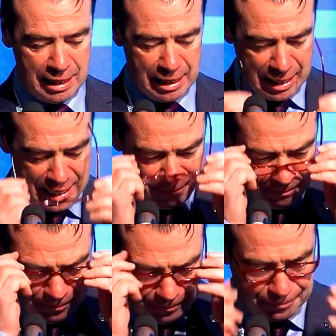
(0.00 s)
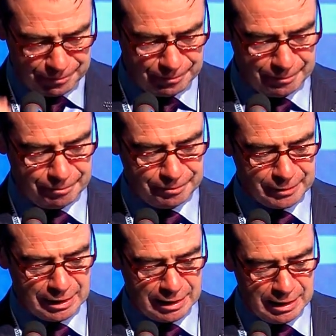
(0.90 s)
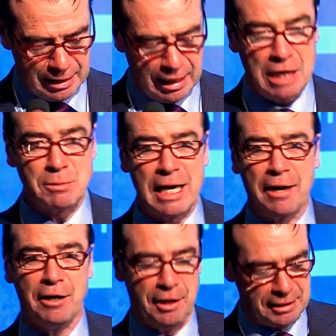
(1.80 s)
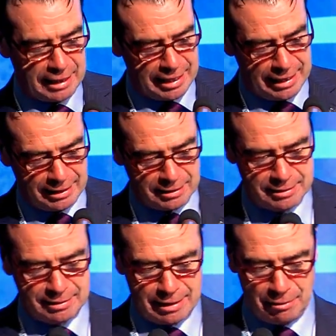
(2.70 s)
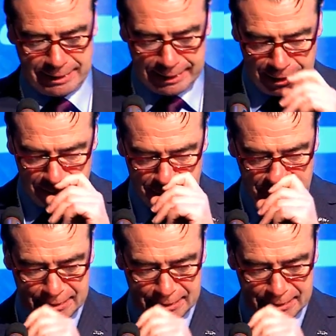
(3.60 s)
As we gather here today in Ennis, County Clare,